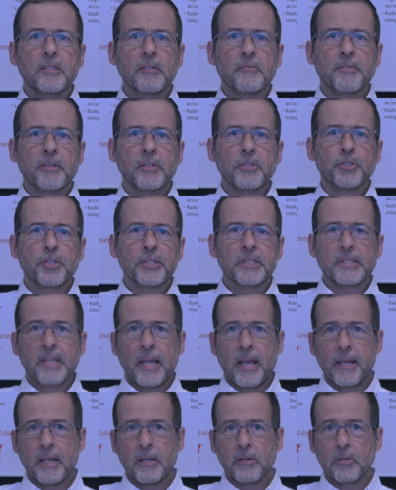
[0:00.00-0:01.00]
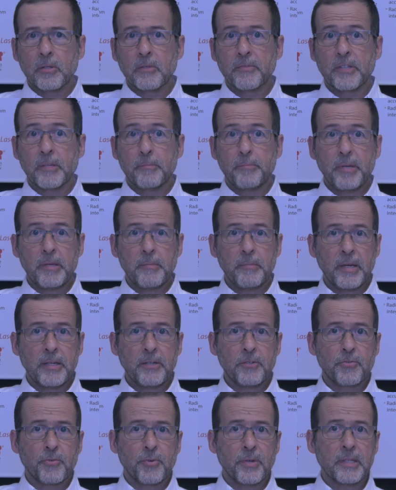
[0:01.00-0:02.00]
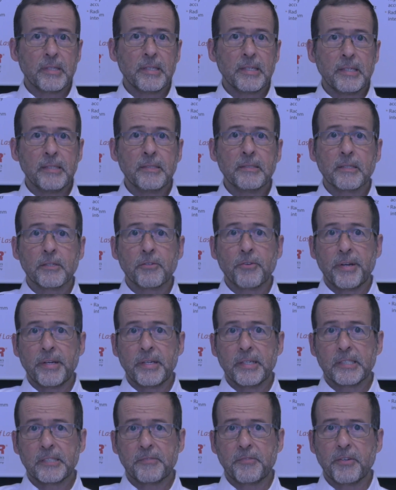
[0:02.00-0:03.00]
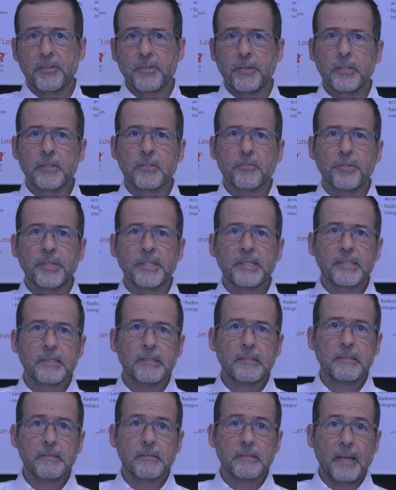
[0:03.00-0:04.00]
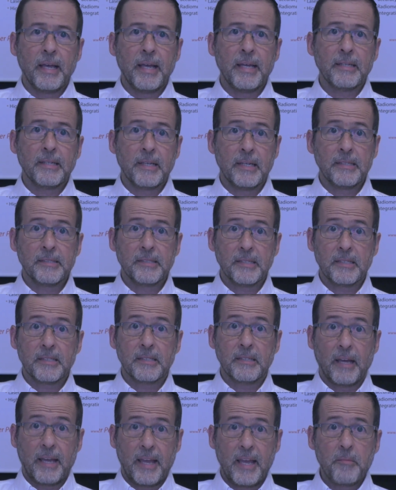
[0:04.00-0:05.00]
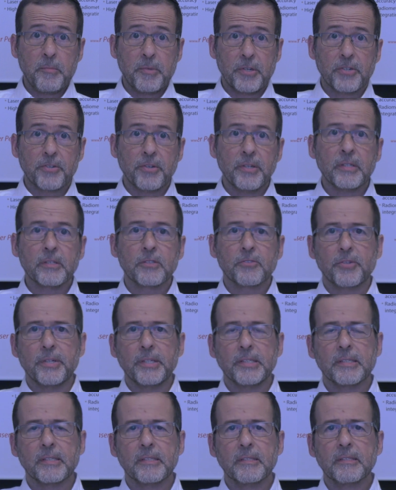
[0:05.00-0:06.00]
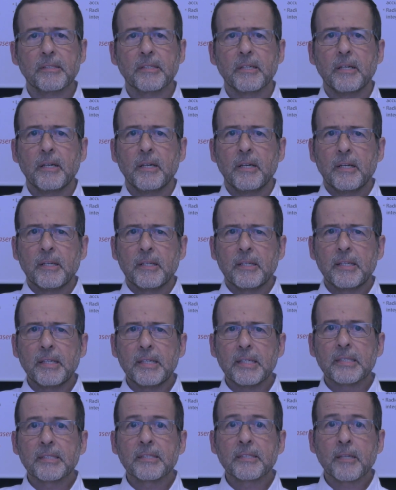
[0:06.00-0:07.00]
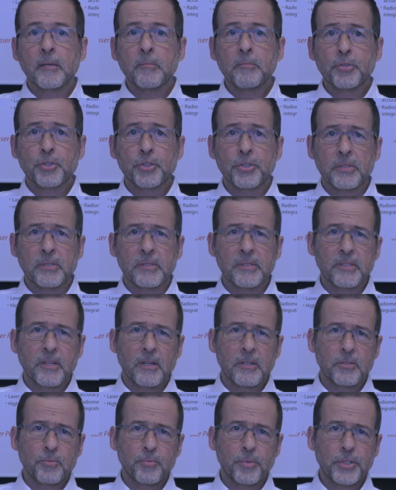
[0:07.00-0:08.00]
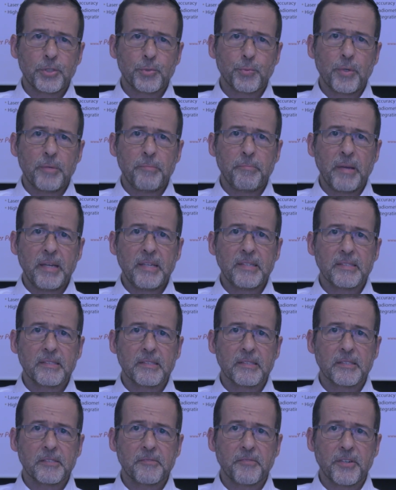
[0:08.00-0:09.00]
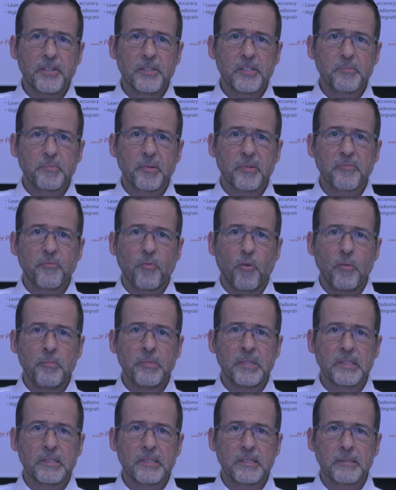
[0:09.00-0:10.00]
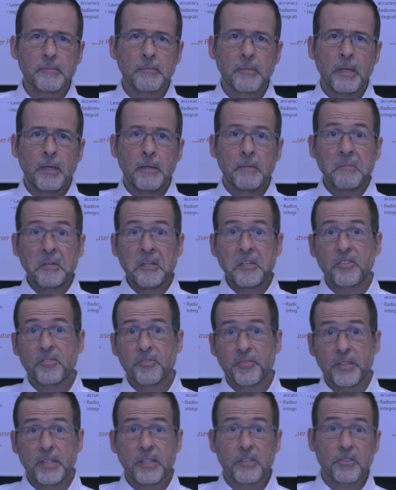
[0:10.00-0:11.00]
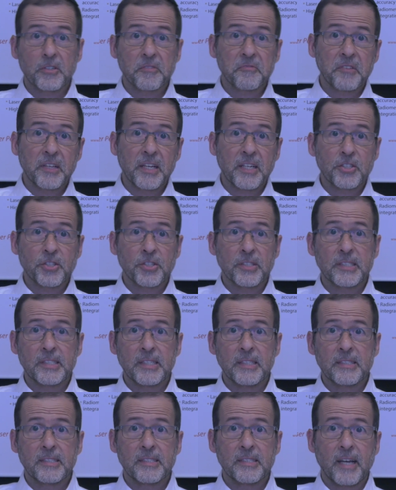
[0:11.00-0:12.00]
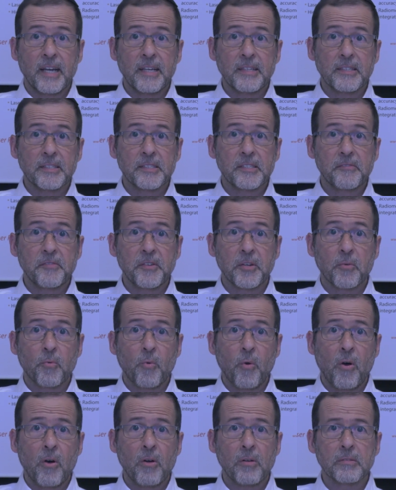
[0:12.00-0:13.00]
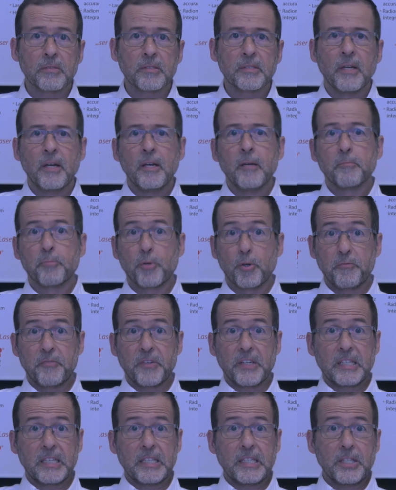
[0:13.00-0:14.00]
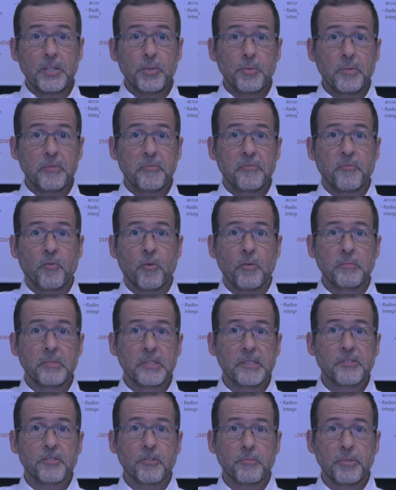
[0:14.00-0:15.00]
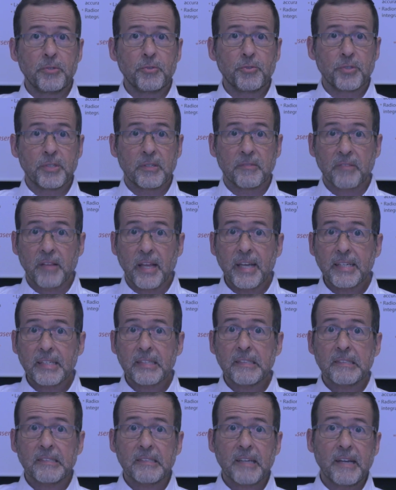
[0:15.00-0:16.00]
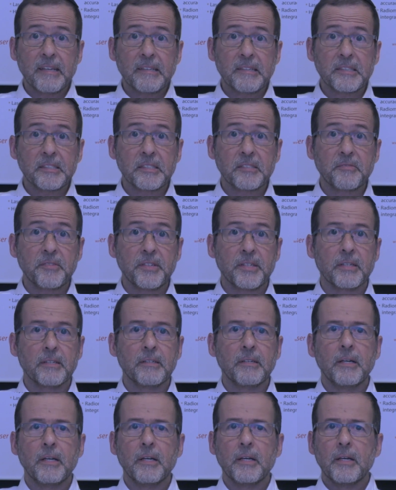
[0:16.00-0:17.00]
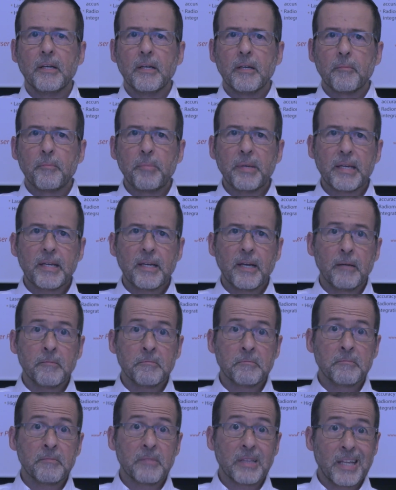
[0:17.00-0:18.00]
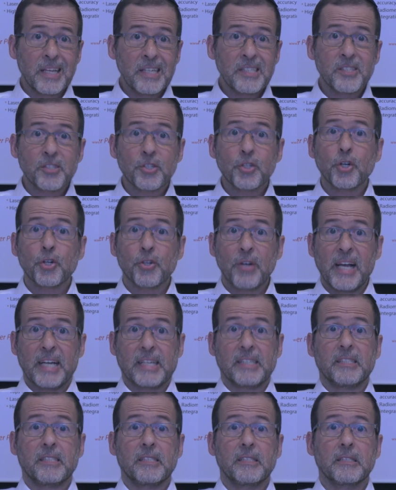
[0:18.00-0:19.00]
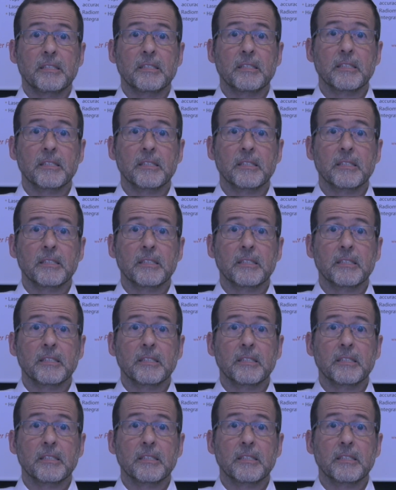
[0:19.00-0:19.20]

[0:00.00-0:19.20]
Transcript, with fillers: divergence angle of the beam entering the integrating sphere increases, and as its diameter increases, the assumptions on which we base the sphere's performance infinite reflections inside the sphere walls, perfectly uniform distribution of light inside the sphere, become less correct.